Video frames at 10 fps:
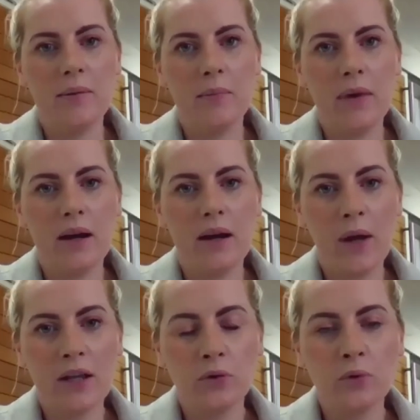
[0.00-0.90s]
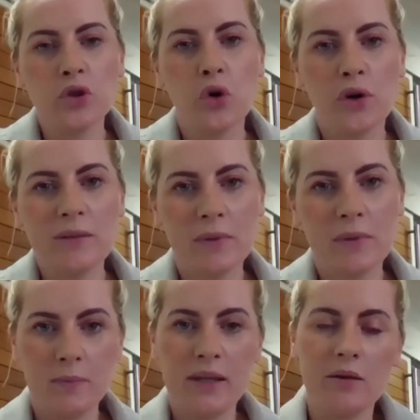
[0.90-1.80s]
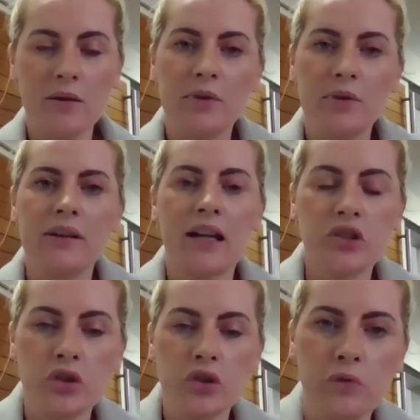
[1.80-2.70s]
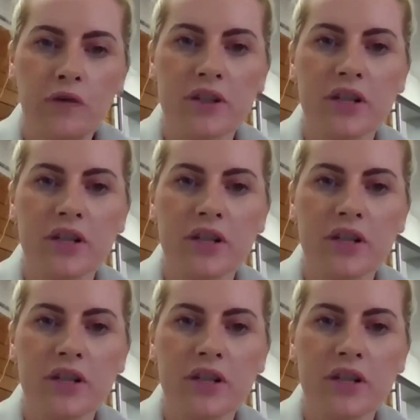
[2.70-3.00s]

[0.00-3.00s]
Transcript: Um, we had no choice but to be completely digital for some